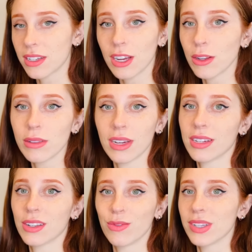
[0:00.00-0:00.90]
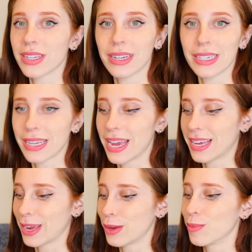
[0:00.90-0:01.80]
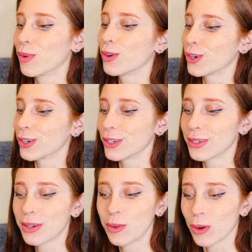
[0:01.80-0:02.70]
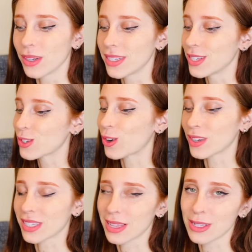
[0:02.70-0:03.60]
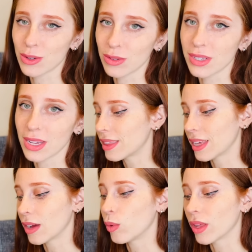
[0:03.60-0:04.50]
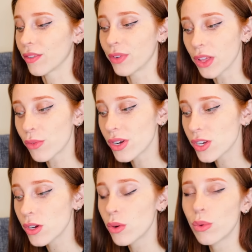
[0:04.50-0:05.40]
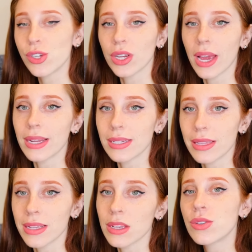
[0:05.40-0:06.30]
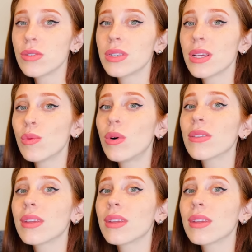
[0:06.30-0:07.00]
I don't think I can physically take any more good quality songs in this contest. I think without further ado, we should get into this to see what